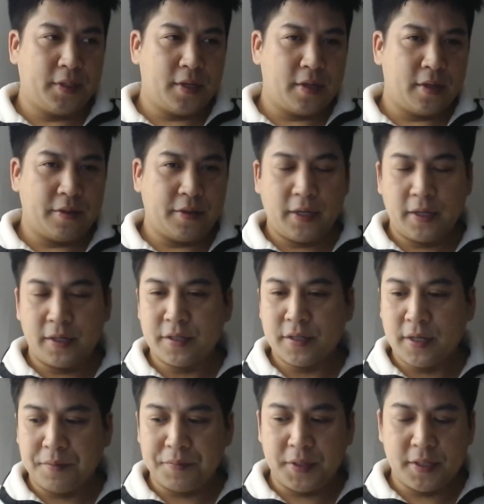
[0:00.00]
Thing is,
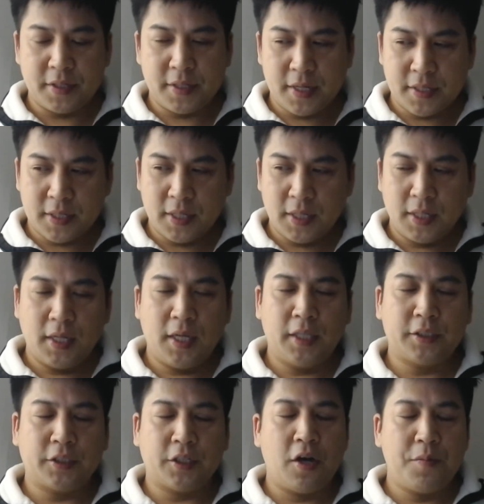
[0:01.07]
these days
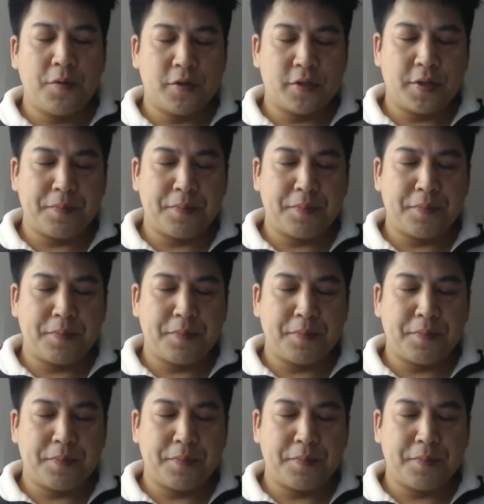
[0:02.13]
it's almost